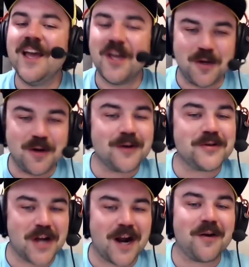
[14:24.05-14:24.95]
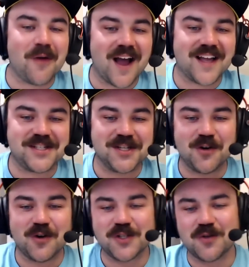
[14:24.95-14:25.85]
you know Johnny Rockets and
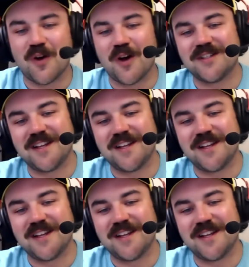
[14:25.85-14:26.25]
Chris Ross.